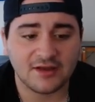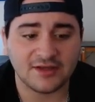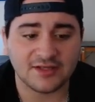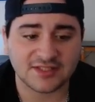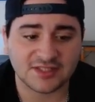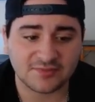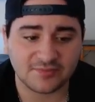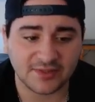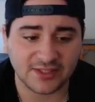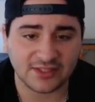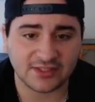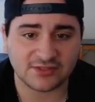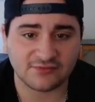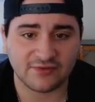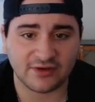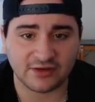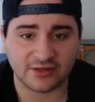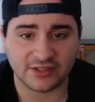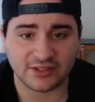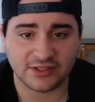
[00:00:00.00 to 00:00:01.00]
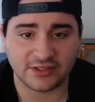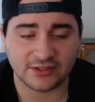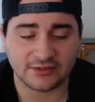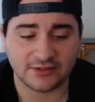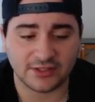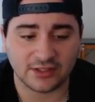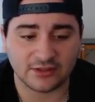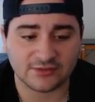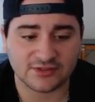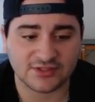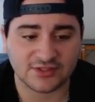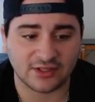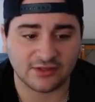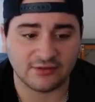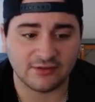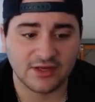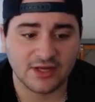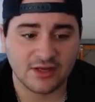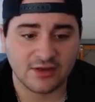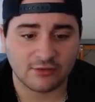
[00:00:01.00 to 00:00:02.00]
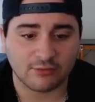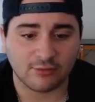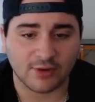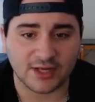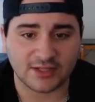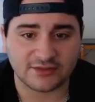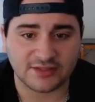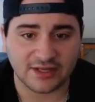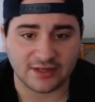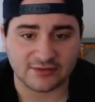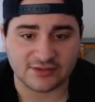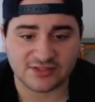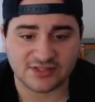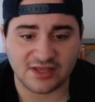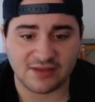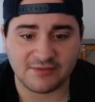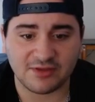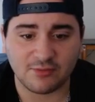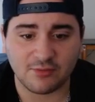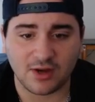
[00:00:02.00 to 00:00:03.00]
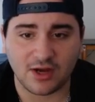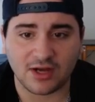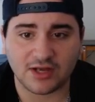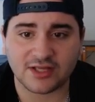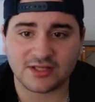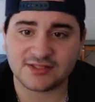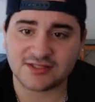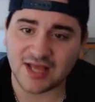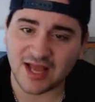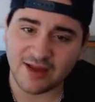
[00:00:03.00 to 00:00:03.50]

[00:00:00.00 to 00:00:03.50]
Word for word: His speed is very good though. So right there, Sammy Watkins.